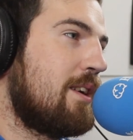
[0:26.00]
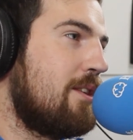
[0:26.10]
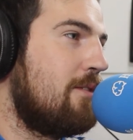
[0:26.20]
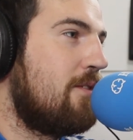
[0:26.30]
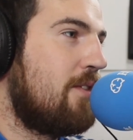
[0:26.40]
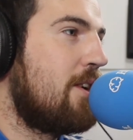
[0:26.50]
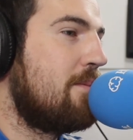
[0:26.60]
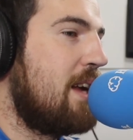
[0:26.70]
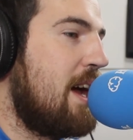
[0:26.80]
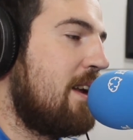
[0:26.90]

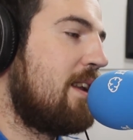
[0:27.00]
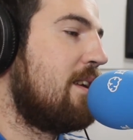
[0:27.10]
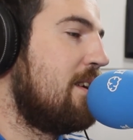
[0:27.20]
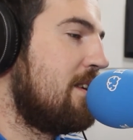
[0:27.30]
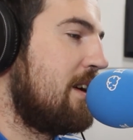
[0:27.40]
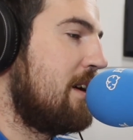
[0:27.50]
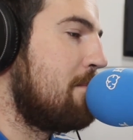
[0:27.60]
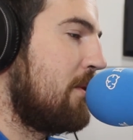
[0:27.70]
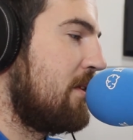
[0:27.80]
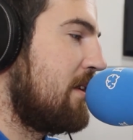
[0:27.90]
confirmed yet uh,
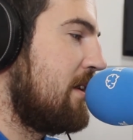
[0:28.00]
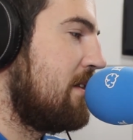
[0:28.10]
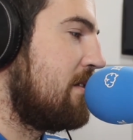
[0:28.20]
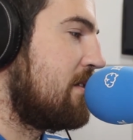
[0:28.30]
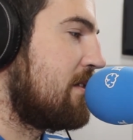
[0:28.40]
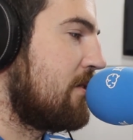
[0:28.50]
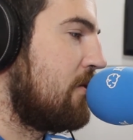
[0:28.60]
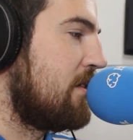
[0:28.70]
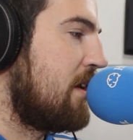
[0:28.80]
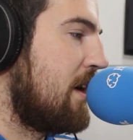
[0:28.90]
but is
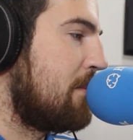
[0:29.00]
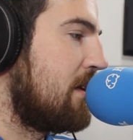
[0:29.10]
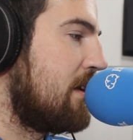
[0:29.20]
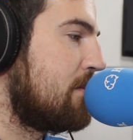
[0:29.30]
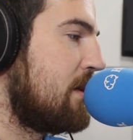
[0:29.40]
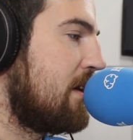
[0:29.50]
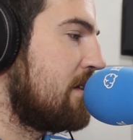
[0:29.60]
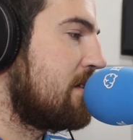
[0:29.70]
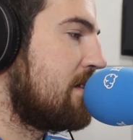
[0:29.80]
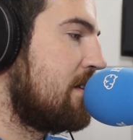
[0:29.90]
going to happen. Let's be
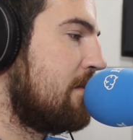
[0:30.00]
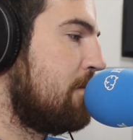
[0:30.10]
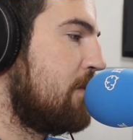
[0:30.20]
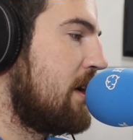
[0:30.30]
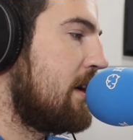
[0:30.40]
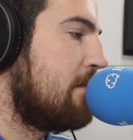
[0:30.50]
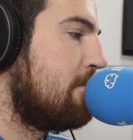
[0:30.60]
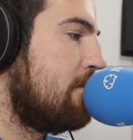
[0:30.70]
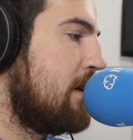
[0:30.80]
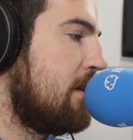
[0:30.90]
honest.
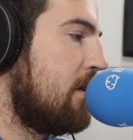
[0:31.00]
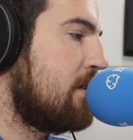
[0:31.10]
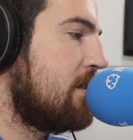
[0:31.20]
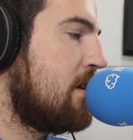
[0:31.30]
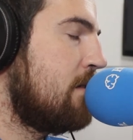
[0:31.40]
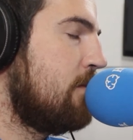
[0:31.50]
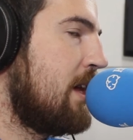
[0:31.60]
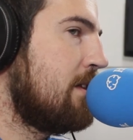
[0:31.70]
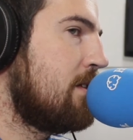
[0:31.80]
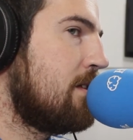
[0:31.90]
Um, any thoughts there,
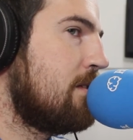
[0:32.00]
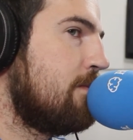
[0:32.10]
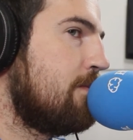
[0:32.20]
Lance?